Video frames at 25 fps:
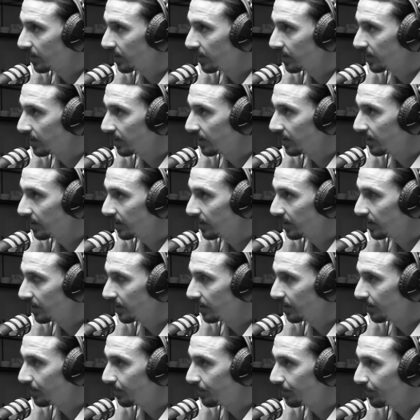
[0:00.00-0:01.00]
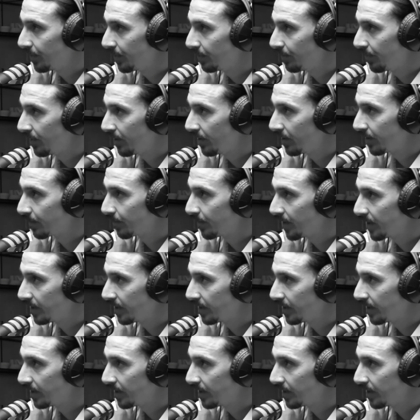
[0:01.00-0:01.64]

like the preparing